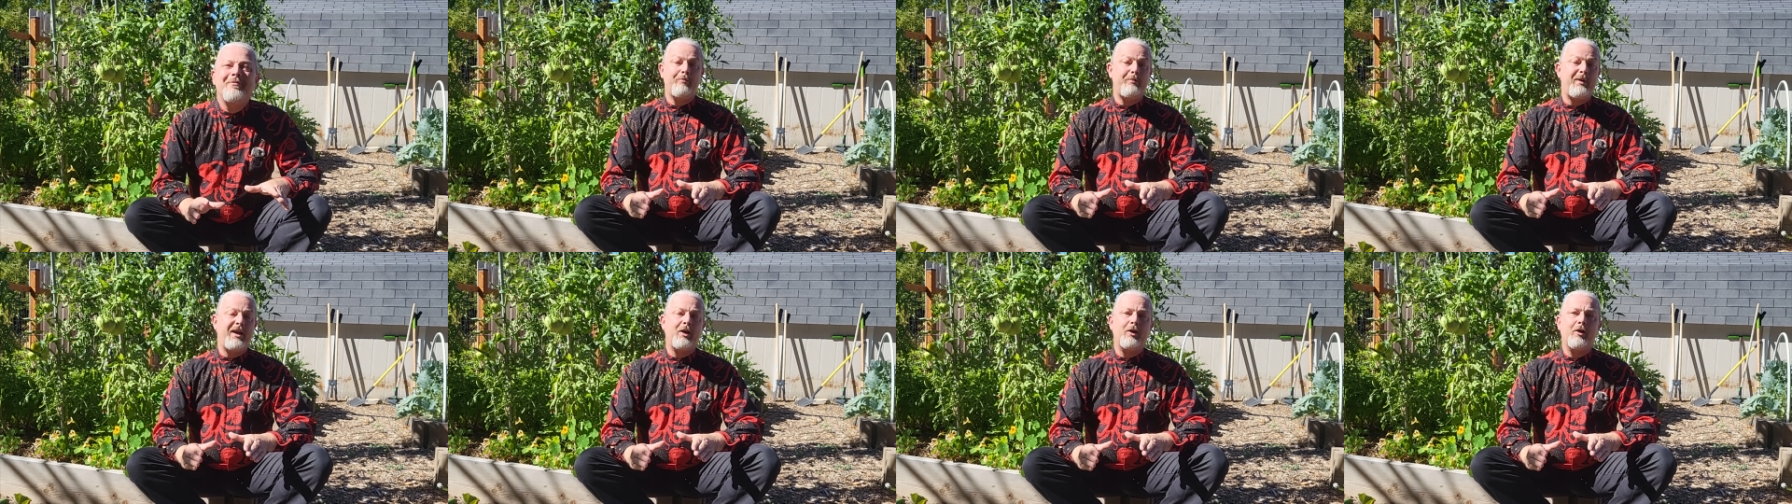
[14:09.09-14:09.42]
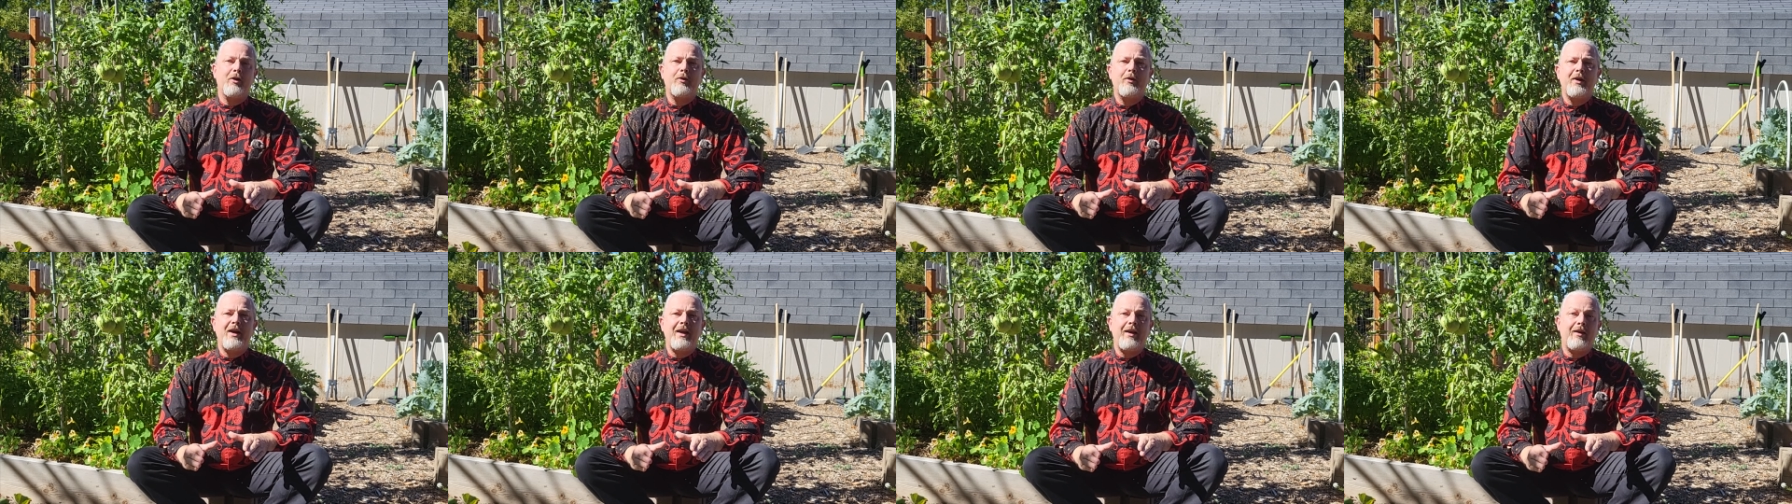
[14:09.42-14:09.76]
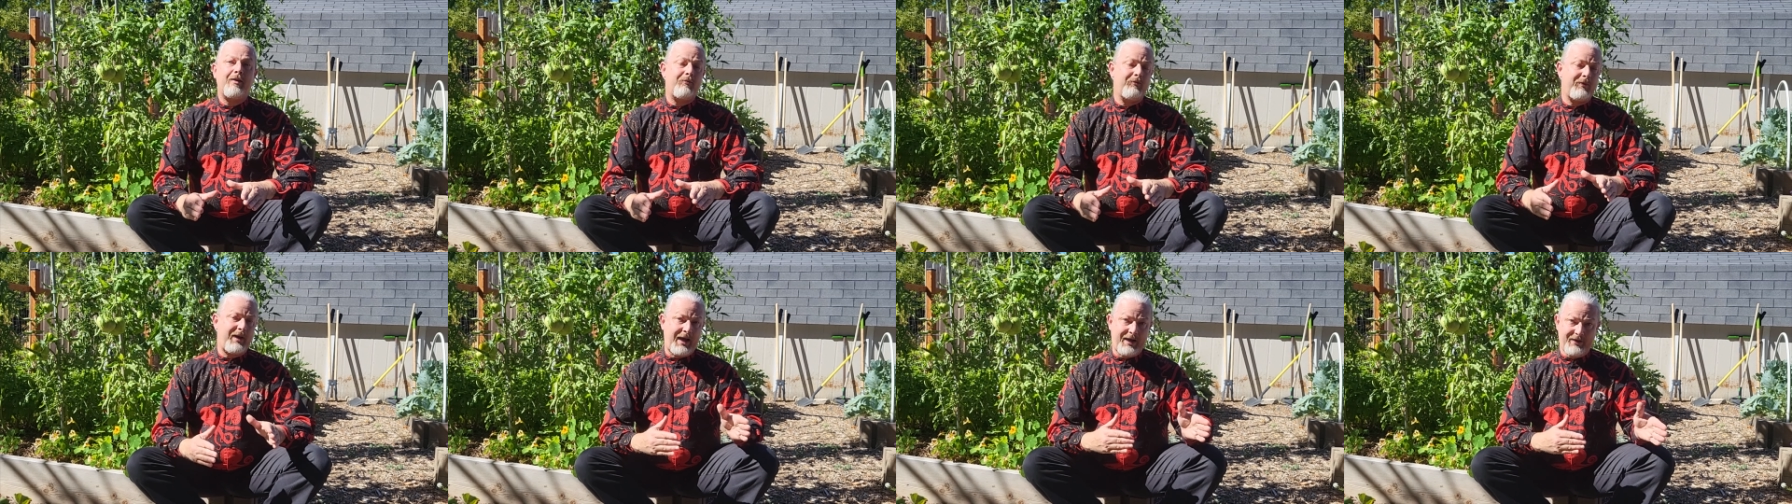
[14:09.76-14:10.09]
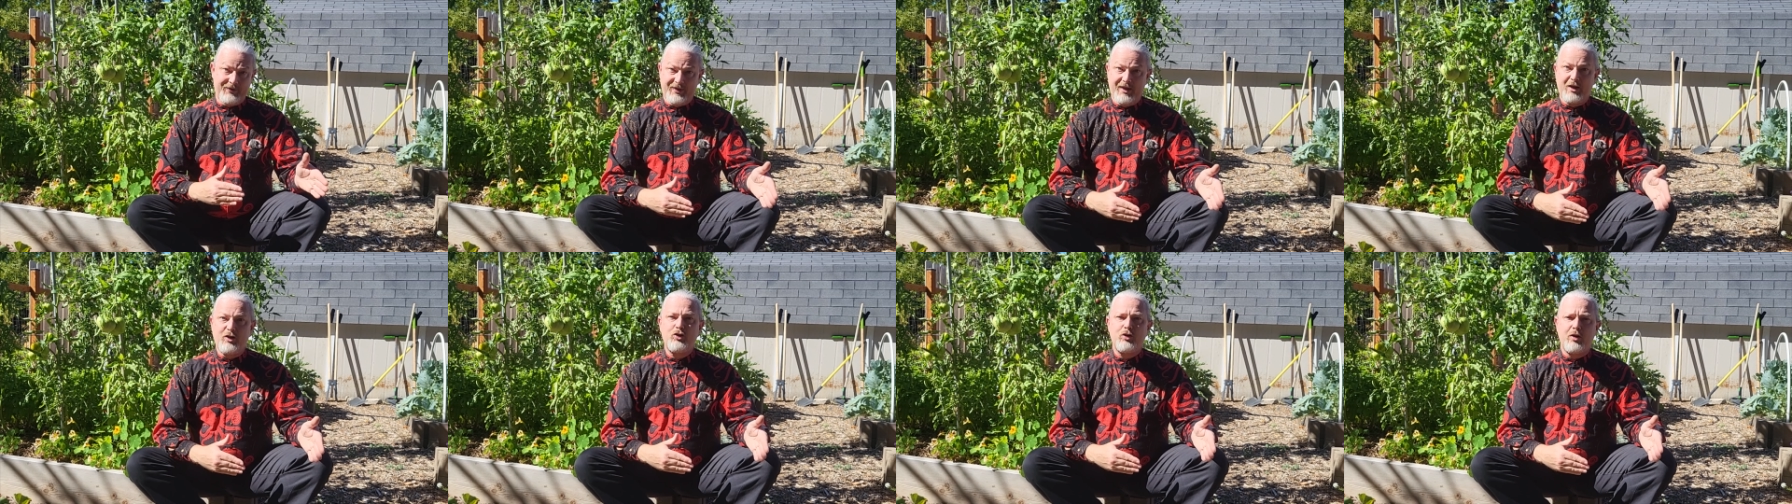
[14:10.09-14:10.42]
Baker Creek,
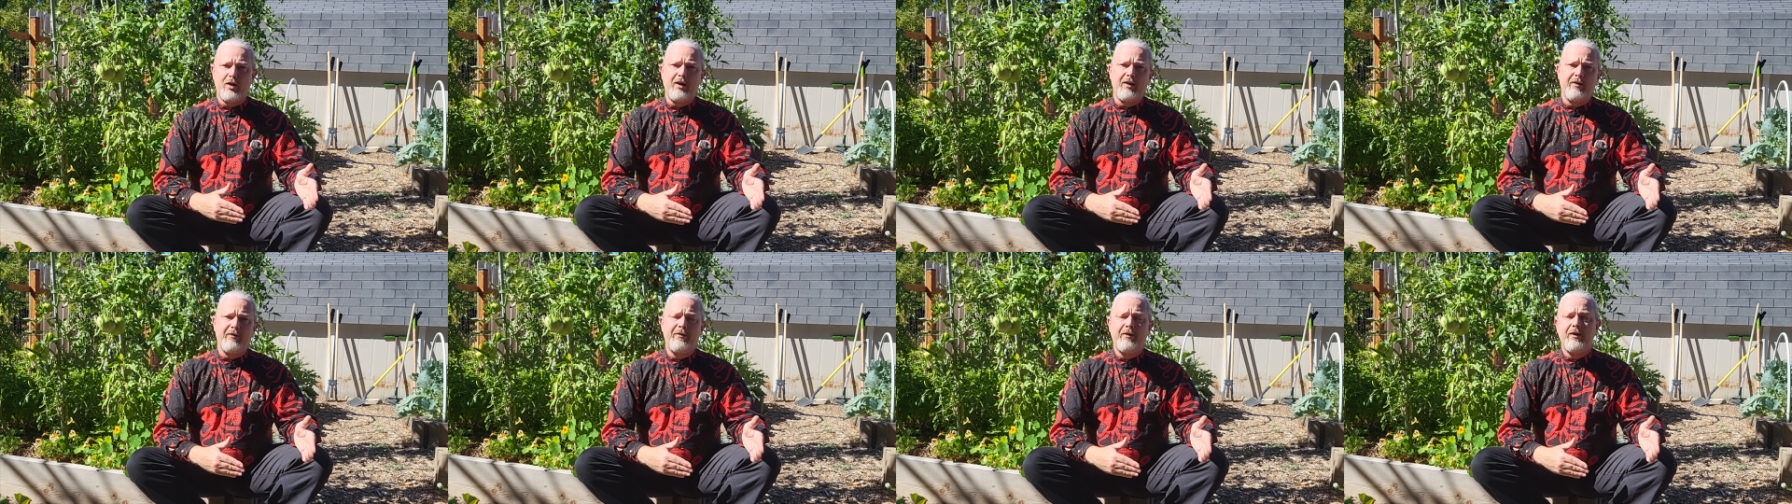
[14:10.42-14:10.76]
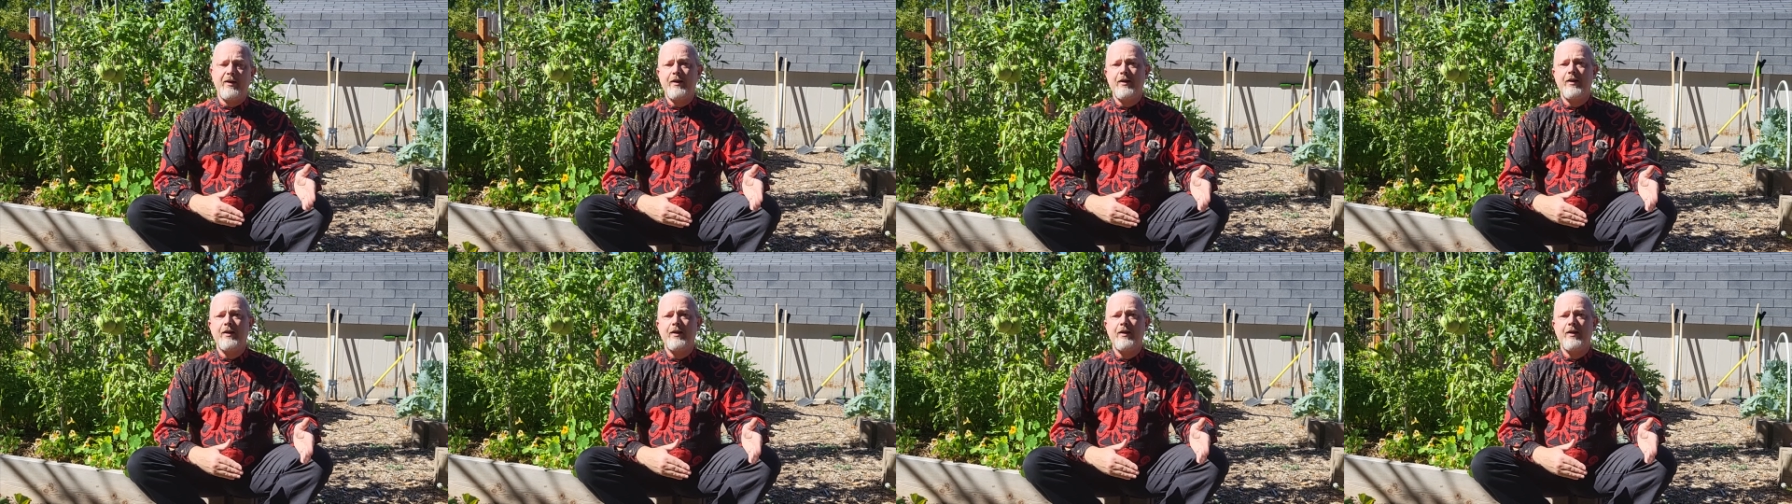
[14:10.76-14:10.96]
as they should have,